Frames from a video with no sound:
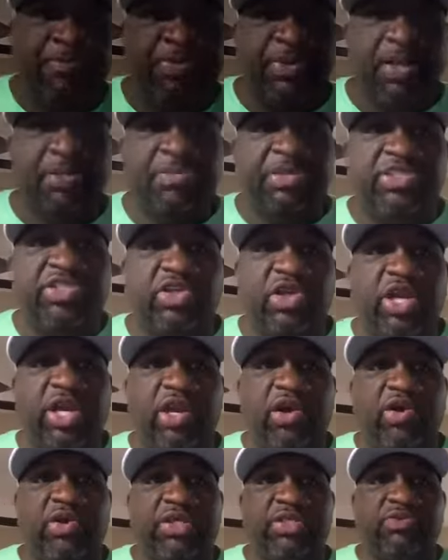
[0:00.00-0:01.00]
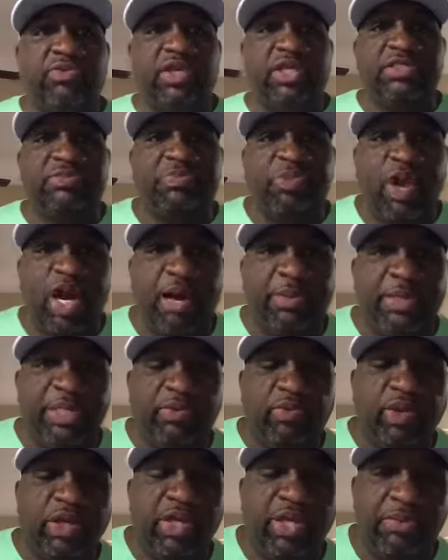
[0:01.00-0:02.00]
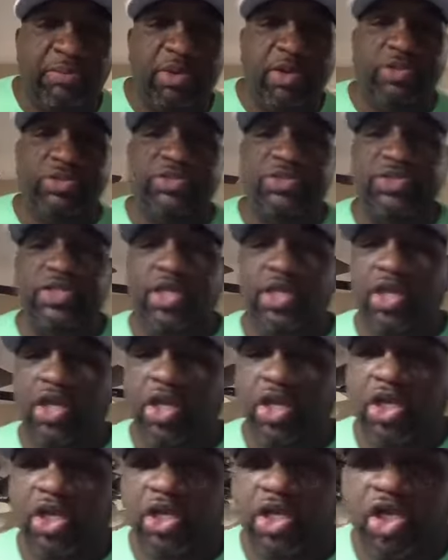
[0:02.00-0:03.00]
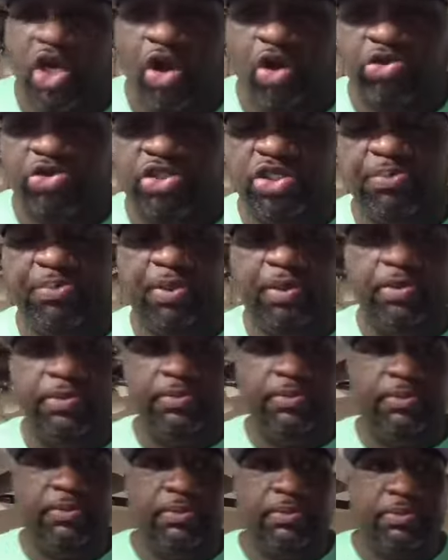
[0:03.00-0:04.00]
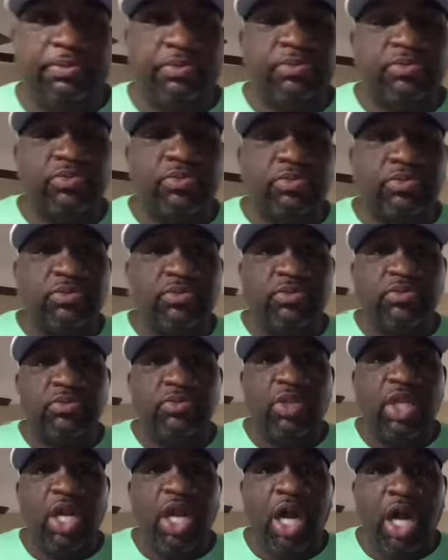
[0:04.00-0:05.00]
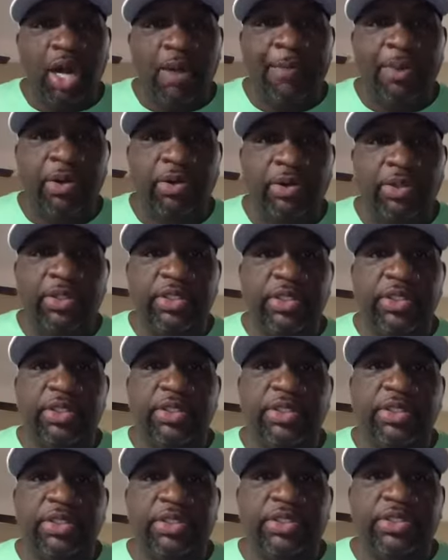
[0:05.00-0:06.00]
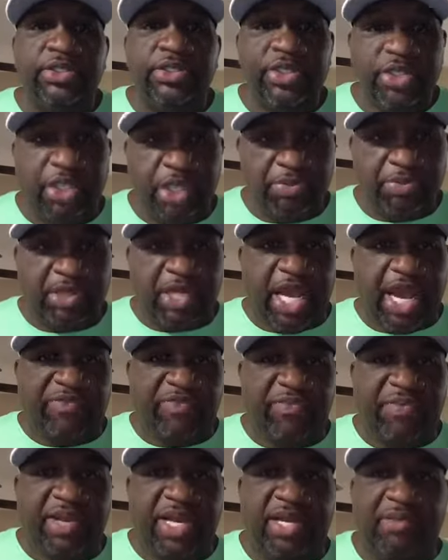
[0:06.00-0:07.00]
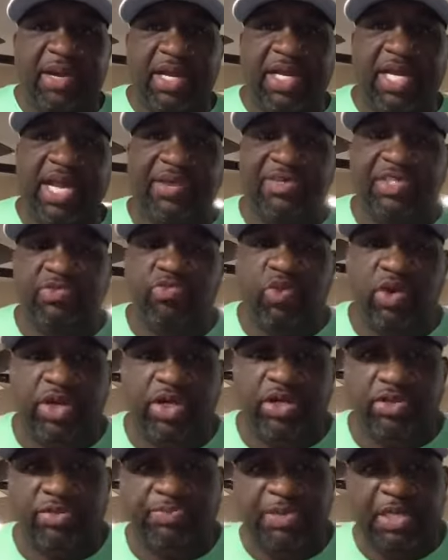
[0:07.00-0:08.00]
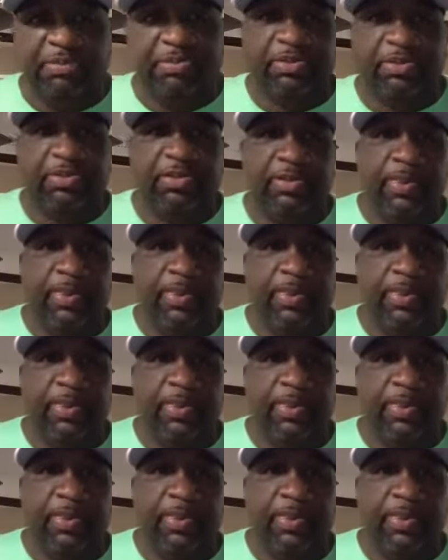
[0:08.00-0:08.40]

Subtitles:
Mr. Harold is probably one of the most coachable, humble gentleman I ever met in my life. He's one of those people.